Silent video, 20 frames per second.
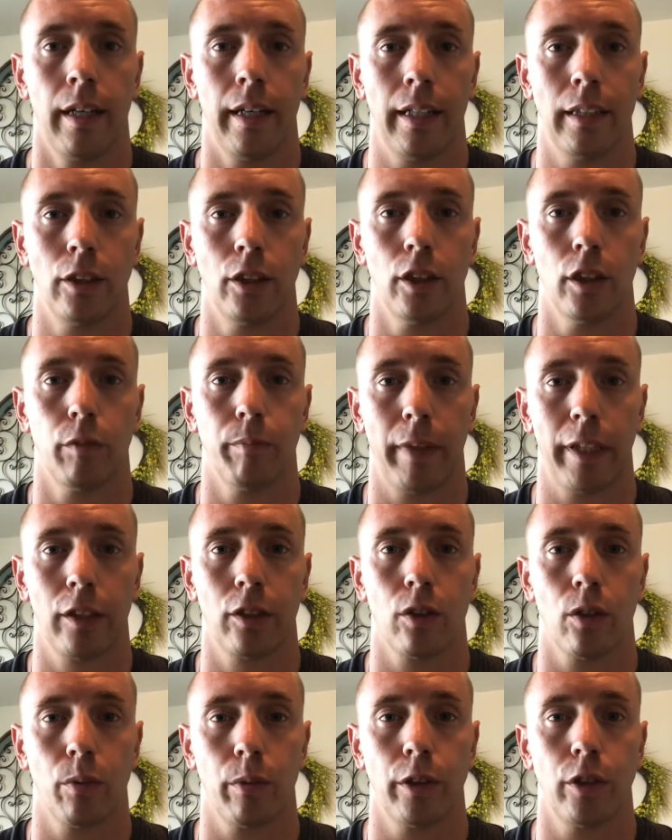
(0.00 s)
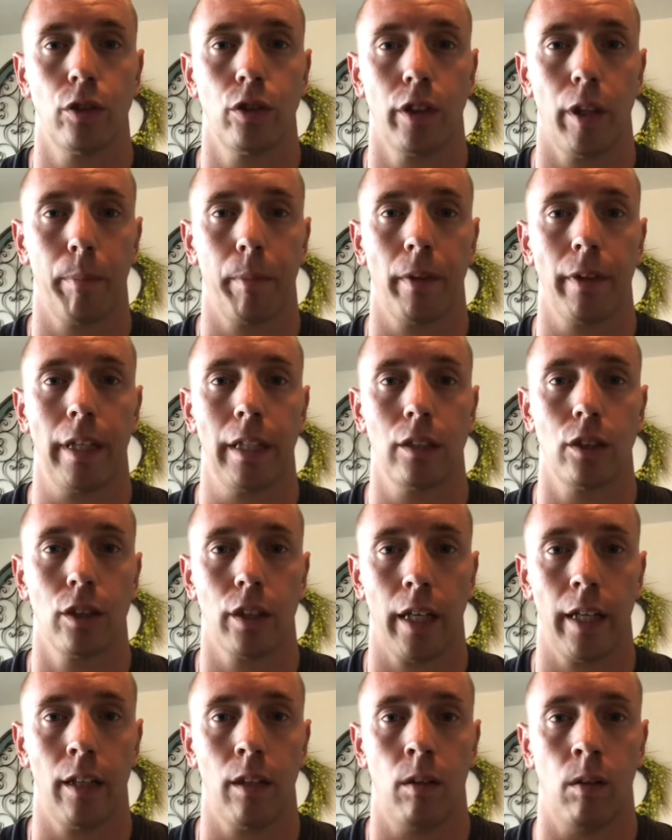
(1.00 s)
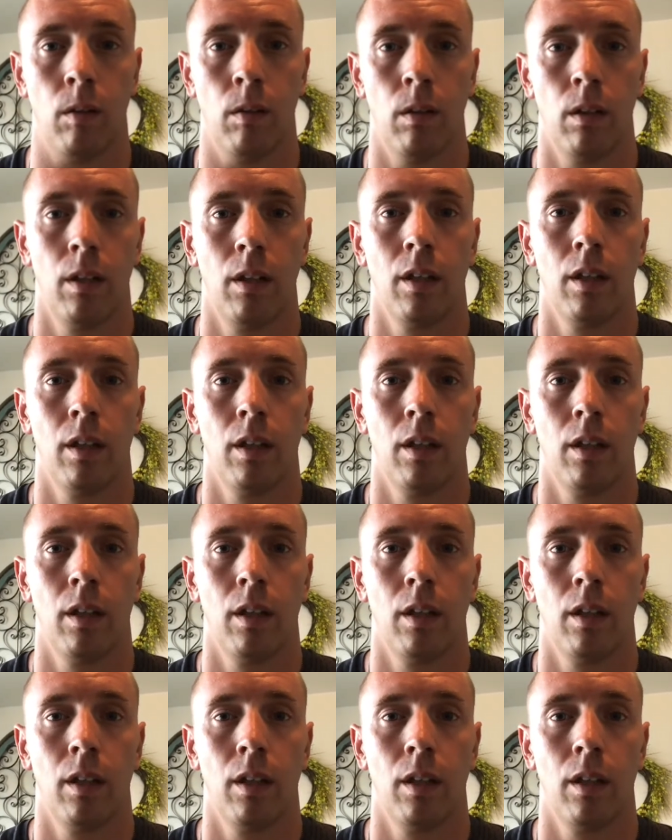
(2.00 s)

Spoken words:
and just make sure when you step on that scale